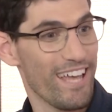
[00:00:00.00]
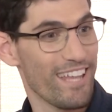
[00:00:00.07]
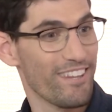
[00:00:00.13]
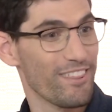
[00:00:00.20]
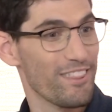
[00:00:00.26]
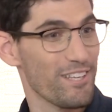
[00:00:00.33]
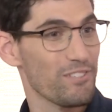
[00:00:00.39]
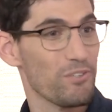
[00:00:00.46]
and the
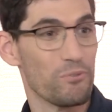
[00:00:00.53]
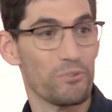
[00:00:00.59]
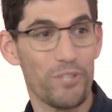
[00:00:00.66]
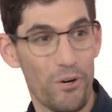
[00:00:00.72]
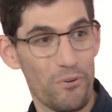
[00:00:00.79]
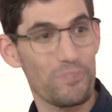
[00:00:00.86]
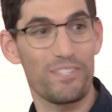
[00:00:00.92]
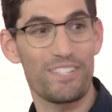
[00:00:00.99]
thing you
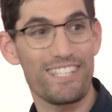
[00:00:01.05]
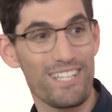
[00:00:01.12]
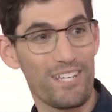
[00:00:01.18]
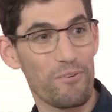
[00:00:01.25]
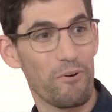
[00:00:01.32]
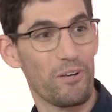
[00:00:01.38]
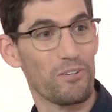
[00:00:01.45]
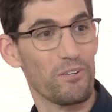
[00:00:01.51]
don't see
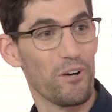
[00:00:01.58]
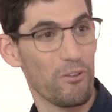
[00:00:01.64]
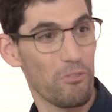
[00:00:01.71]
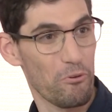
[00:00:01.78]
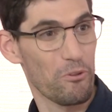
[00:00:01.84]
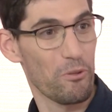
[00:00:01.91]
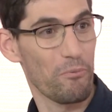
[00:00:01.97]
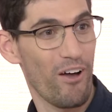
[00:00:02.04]
when you go
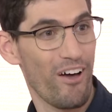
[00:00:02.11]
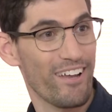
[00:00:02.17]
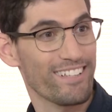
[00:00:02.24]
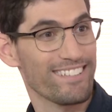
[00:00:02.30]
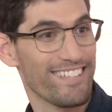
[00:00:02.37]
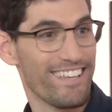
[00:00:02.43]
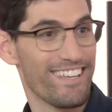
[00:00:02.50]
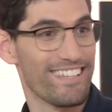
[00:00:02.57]
through the
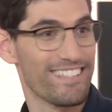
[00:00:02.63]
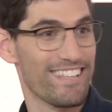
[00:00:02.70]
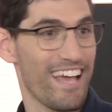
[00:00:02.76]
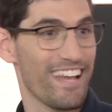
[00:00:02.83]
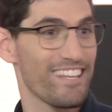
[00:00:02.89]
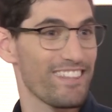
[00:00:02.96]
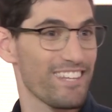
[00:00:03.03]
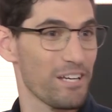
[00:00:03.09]
product is
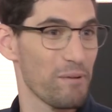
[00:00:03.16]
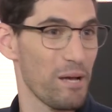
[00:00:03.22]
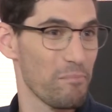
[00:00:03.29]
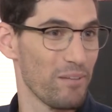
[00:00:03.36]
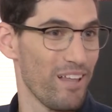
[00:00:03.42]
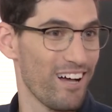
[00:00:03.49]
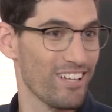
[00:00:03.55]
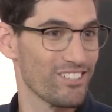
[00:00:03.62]
anything about
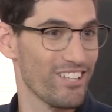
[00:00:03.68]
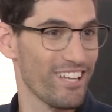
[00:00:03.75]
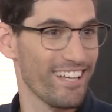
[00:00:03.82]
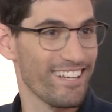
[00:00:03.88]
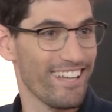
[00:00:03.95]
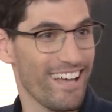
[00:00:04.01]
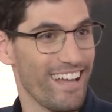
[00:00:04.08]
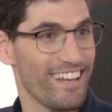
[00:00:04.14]
blockchain,
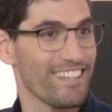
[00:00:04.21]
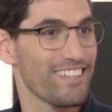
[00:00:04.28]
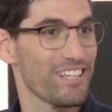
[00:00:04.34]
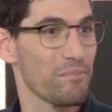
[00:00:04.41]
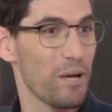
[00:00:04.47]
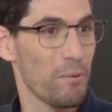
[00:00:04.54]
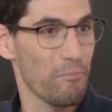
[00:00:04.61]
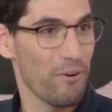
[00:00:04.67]
anything about